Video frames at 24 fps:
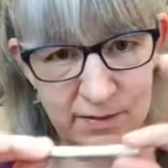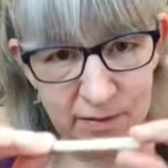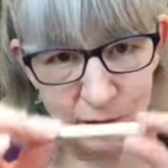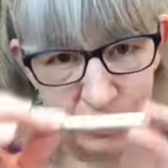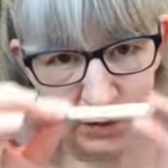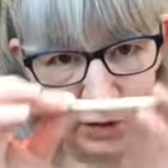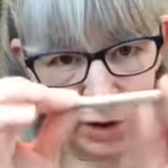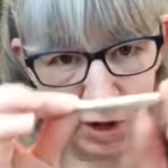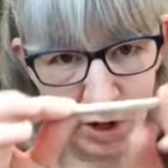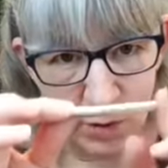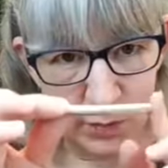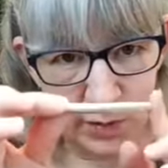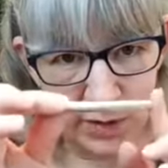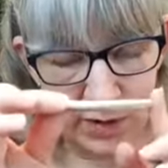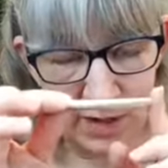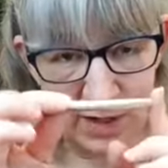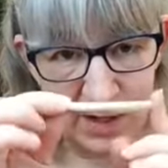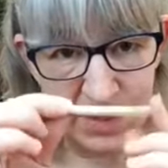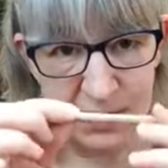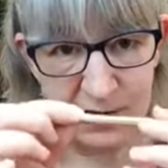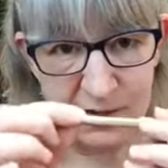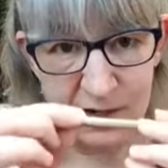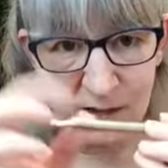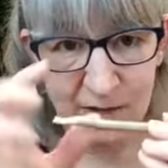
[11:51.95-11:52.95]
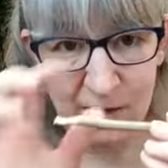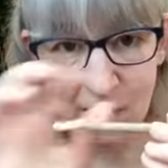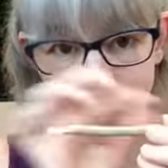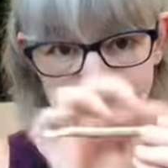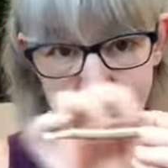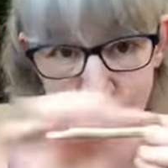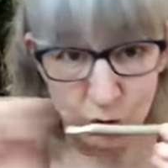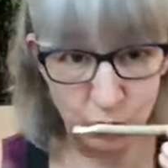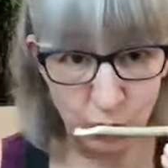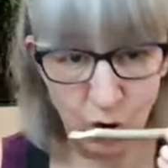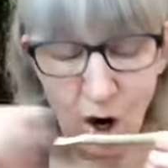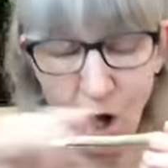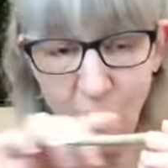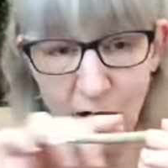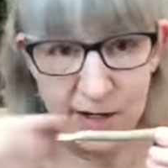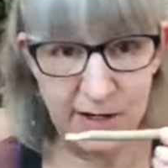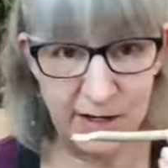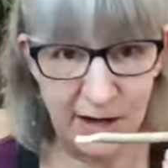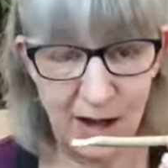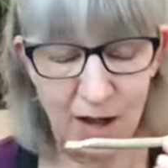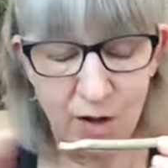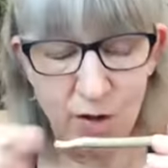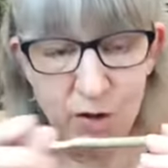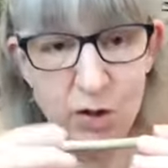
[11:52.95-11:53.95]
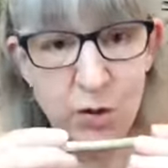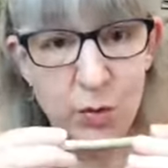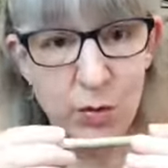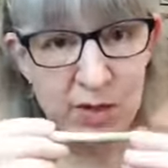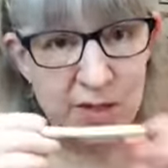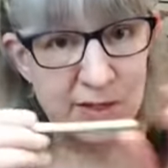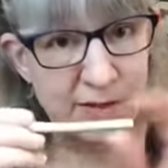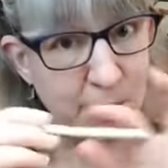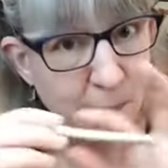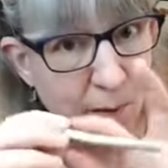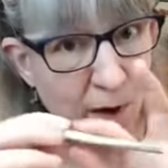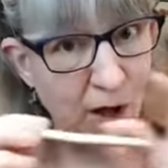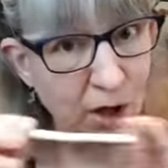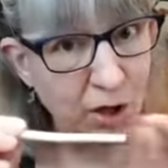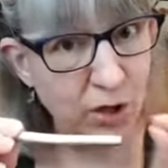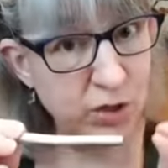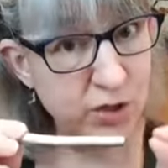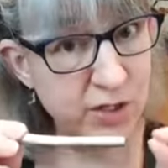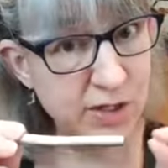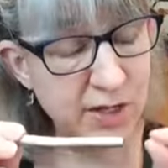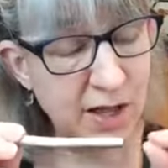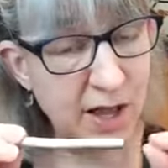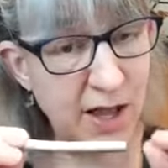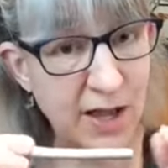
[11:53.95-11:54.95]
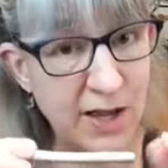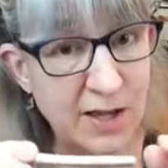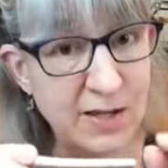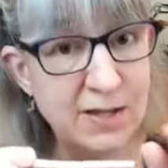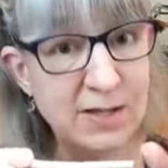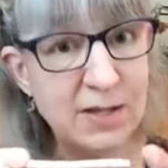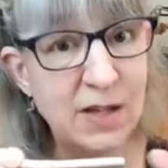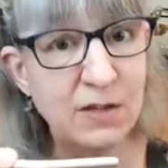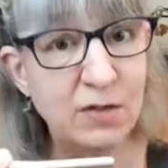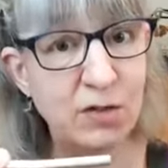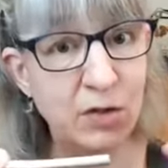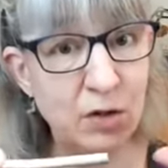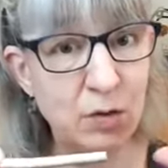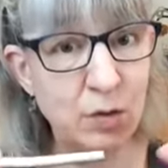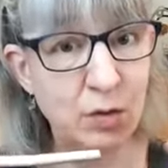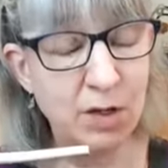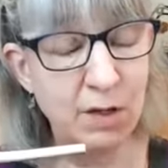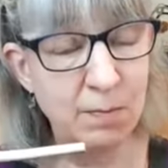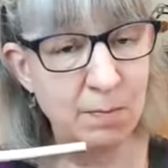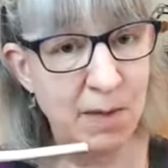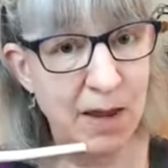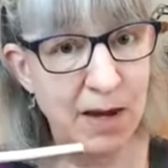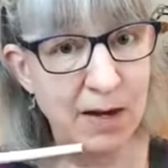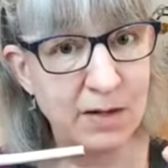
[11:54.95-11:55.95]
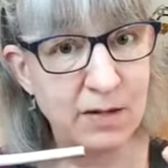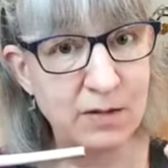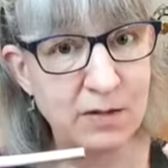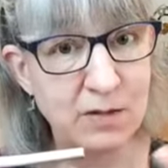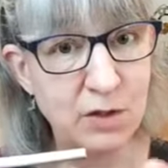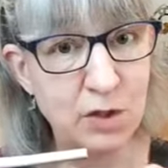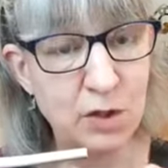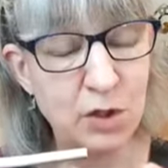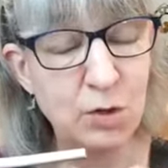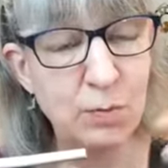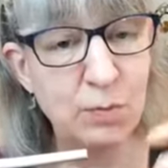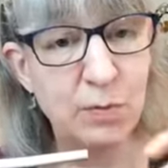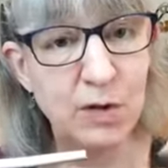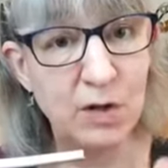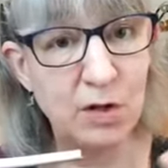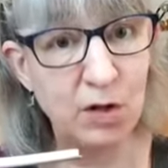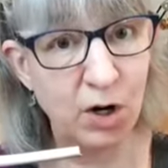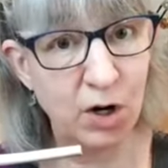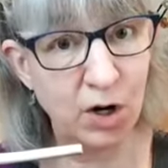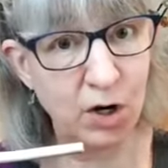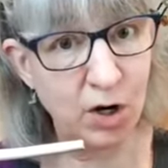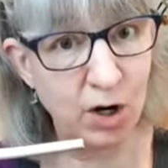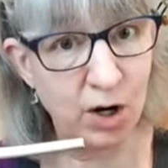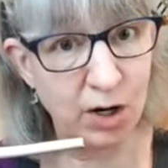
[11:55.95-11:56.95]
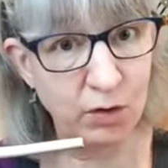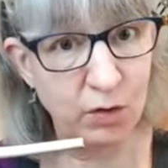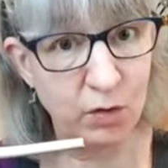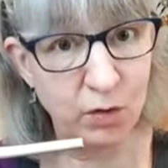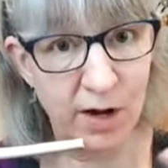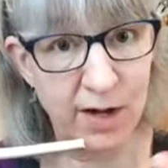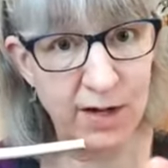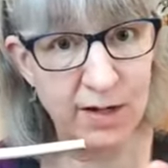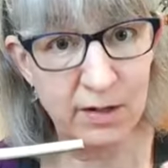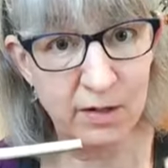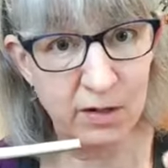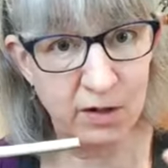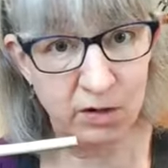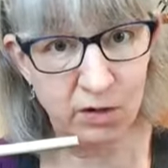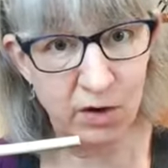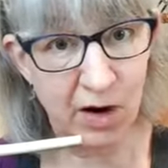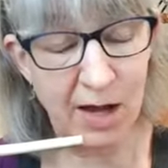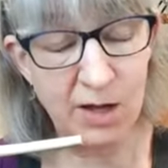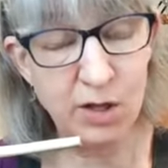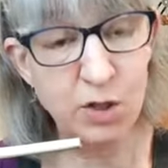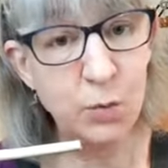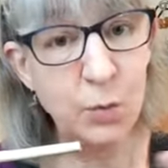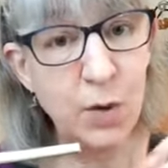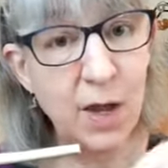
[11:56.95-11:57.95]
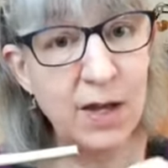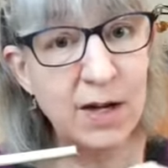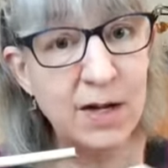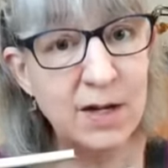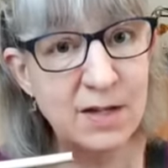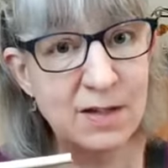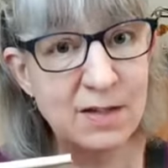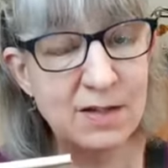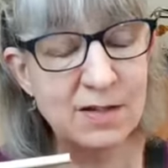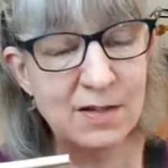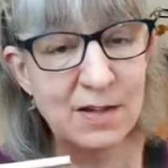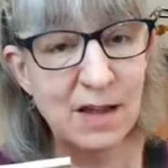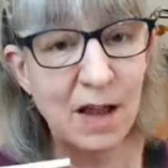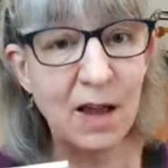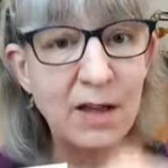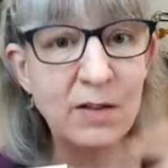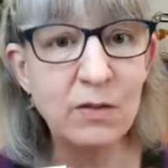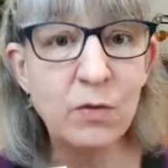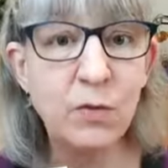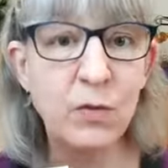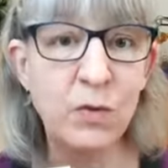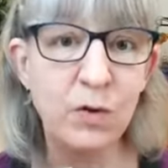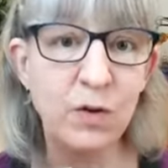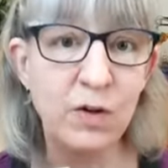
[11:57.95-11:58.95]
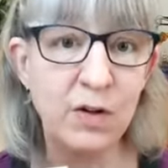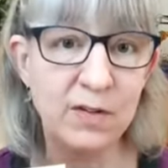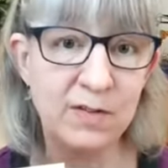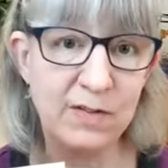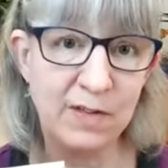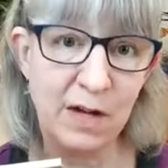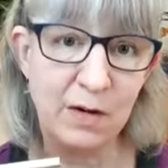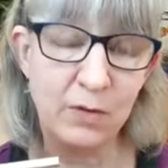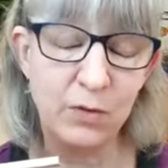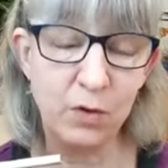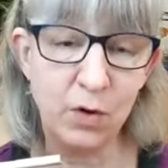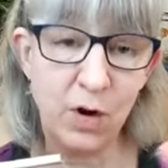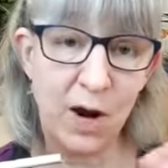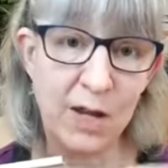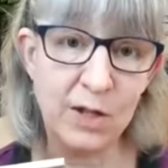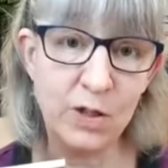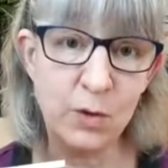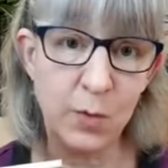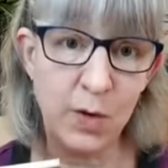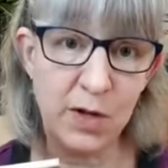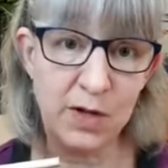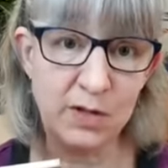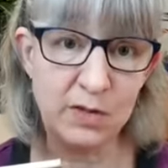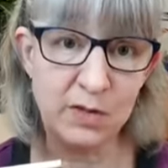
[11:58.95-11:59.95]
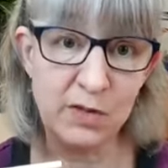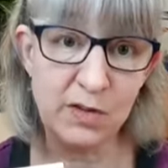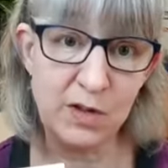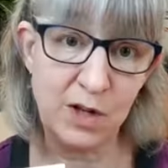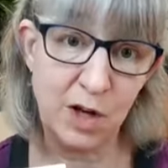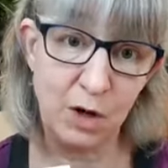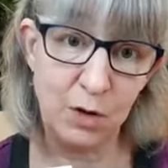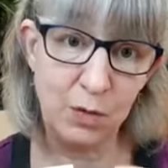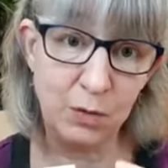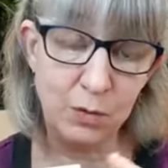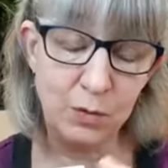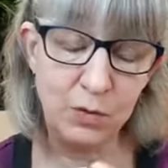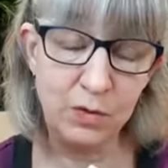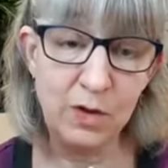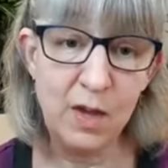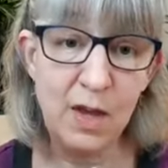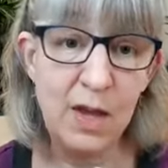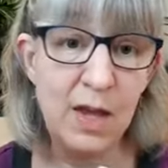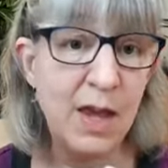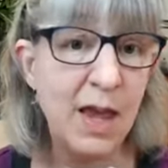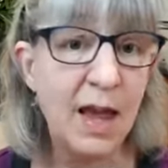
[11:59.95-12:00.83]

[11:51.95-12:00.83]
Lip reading: You start with this and then you draw it down to a smaller size, and so you can make tubes that are graduated in size for a set of graduated stones.